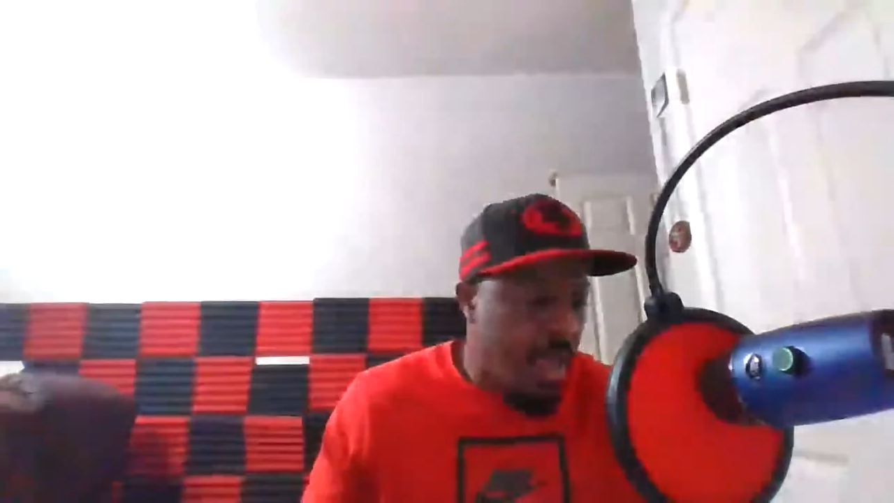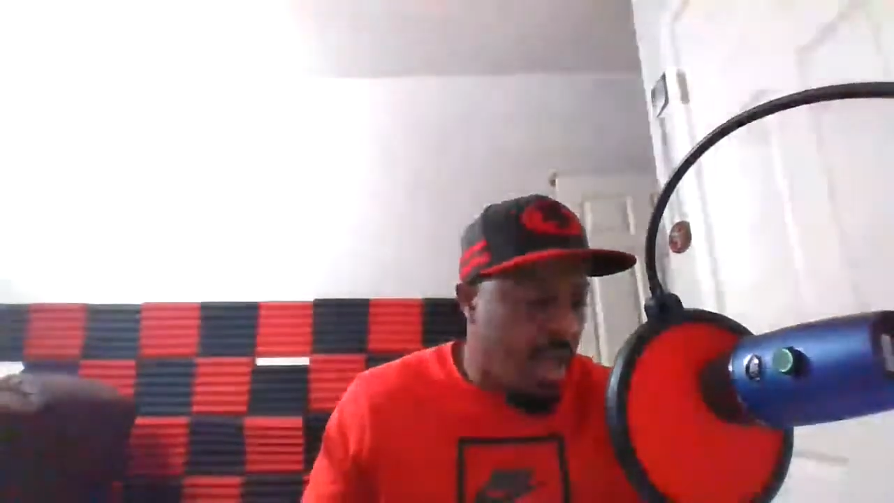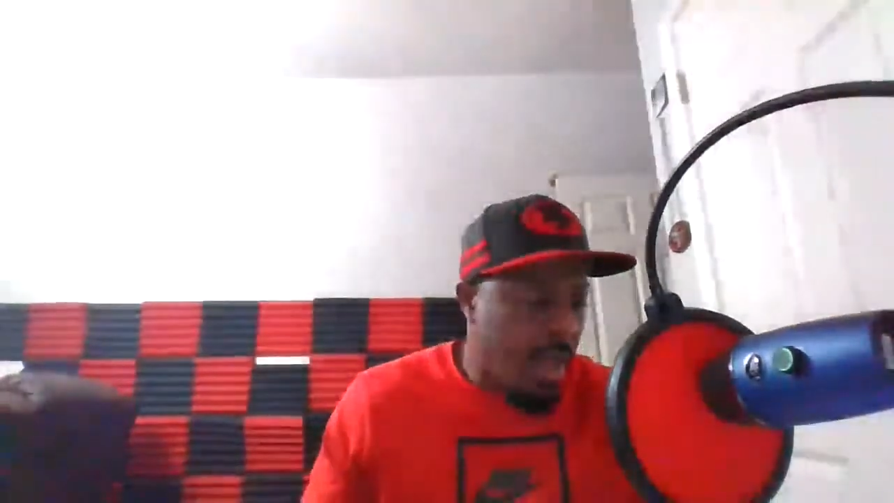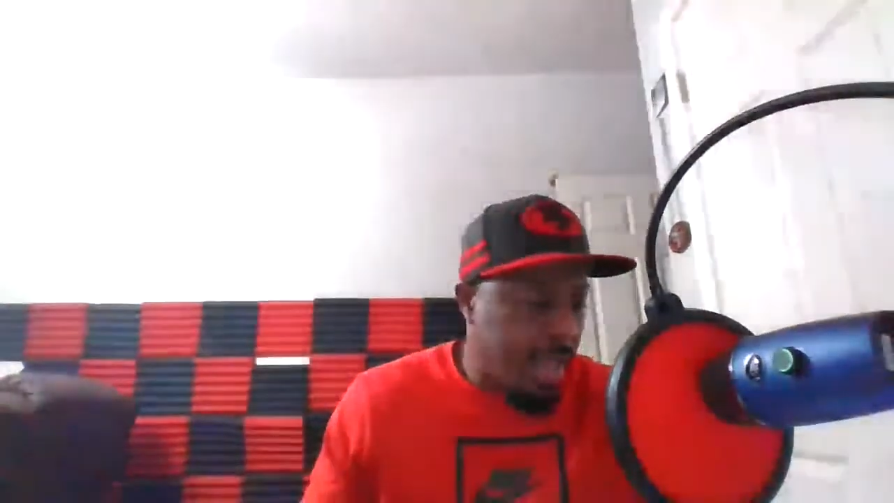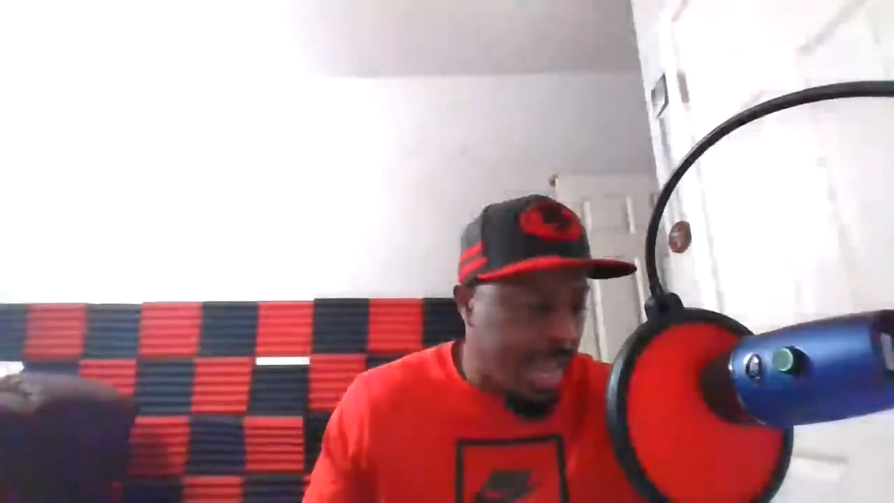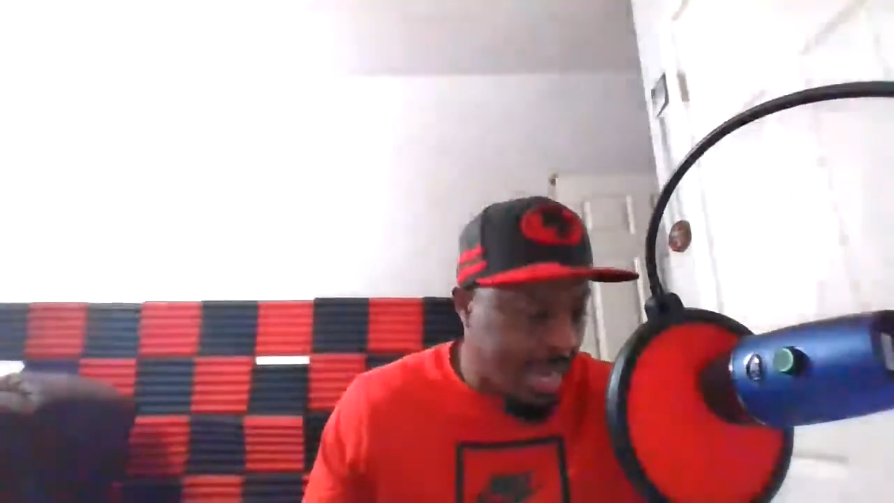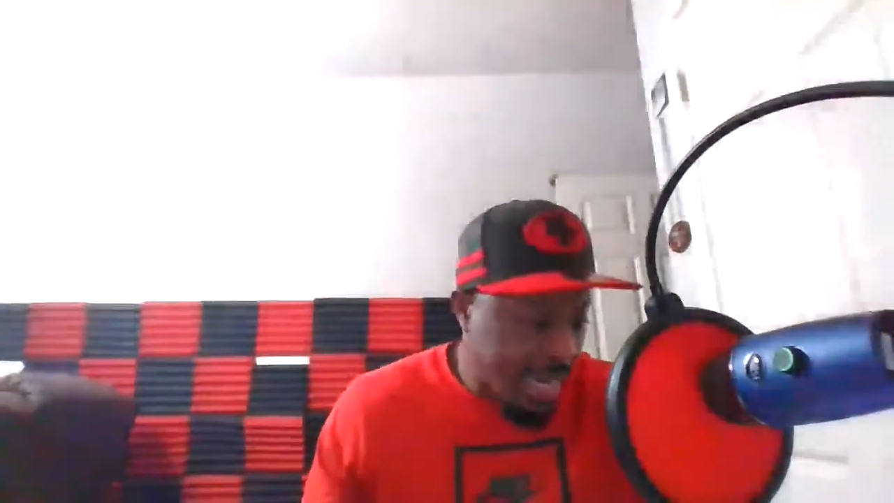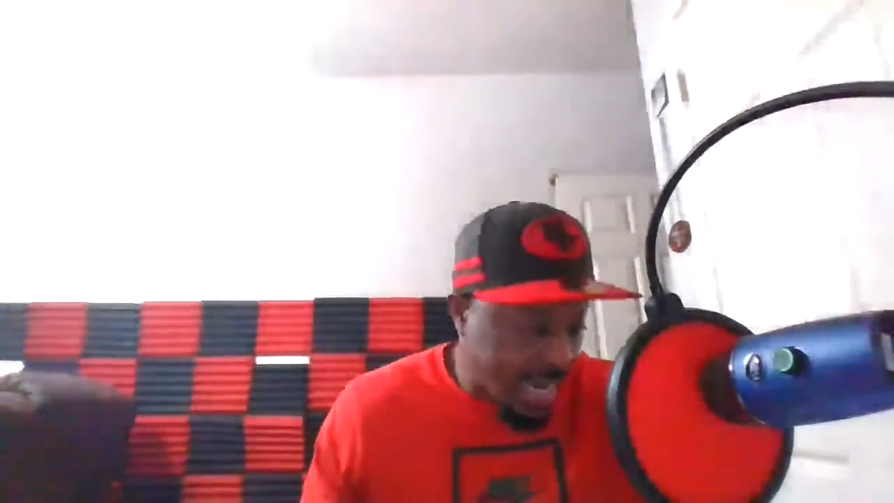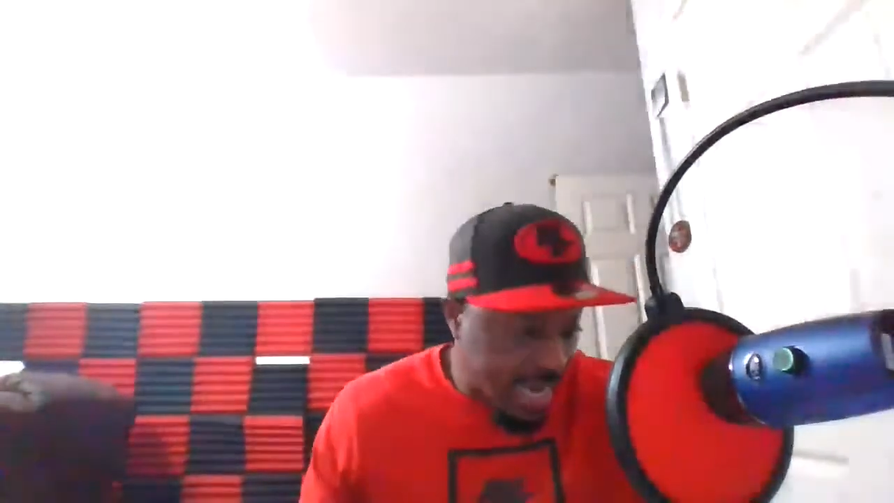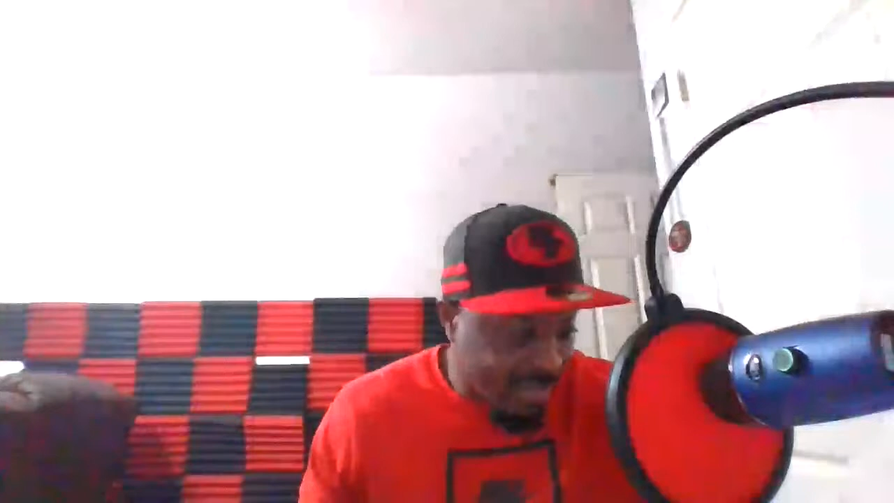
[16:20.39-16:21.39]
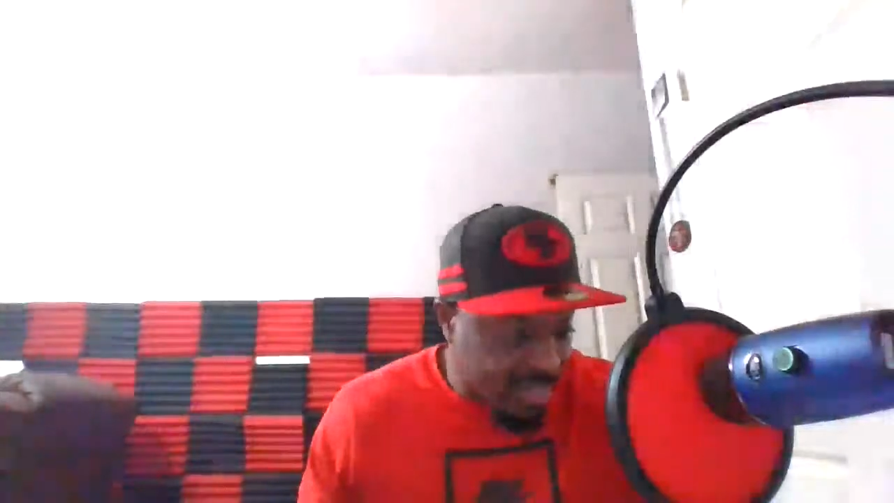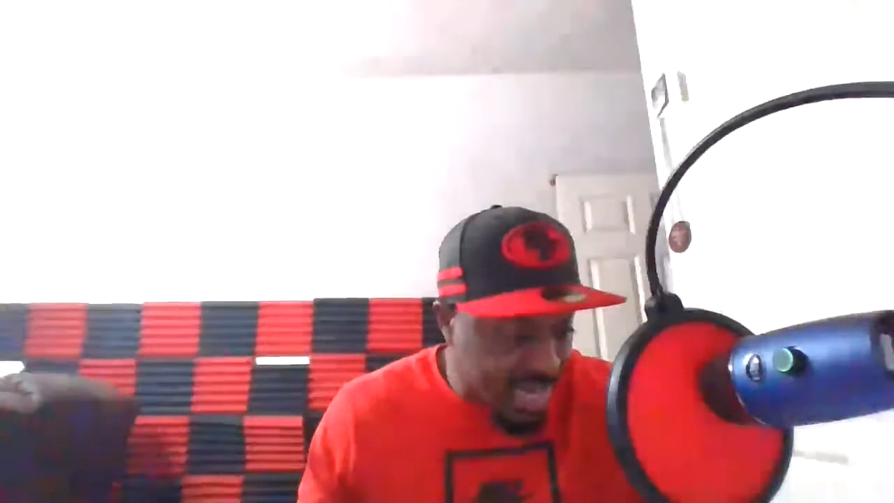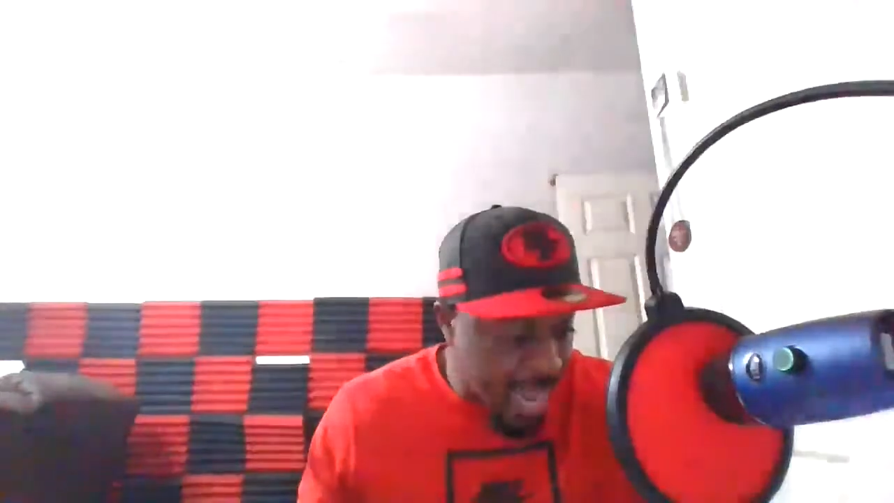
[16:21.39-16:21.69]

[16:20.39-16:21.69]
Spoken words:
at any given